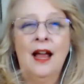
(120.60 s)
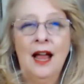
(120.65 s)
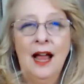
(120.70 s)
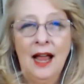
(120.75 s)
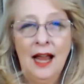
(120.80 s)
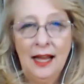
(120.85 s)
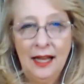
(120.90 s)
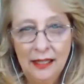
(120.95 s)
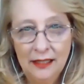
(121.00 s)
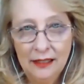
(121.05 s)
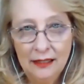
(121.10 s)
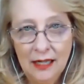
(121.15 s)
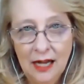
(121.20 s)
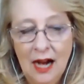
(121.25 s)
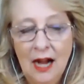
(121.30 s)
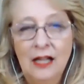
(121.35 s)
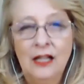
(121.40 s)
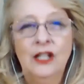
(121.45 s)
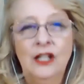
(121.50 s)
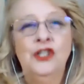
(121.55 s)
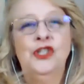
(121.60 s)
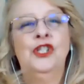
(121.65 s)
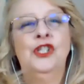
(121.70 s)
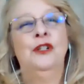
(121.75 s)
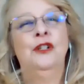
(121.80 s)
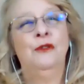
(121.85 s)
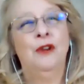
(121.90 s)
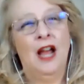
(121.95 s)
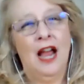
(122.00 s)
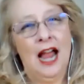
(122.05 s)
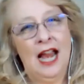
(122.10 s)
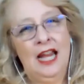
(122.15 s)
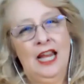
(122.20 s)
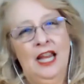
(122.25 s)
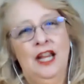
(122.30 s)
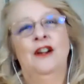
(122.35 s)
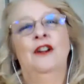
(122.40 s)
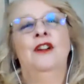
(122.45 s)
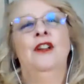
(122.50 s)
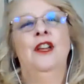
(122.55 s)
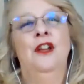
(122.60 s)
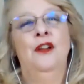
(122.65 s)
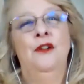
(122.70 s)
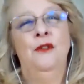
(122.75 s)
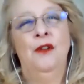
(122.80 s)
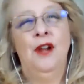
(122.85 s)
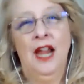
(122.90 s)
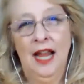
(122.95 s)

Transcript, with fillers: I acknowledge you, I hear you,